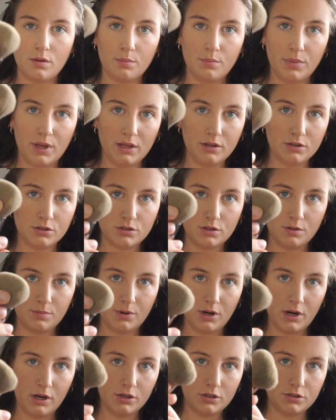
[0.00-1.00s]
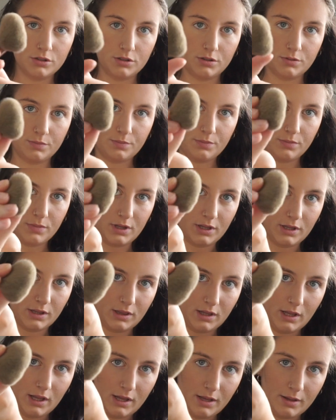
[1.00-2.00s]
Pinch the brush like
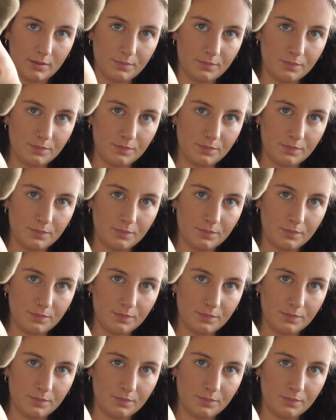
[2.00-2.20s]
that.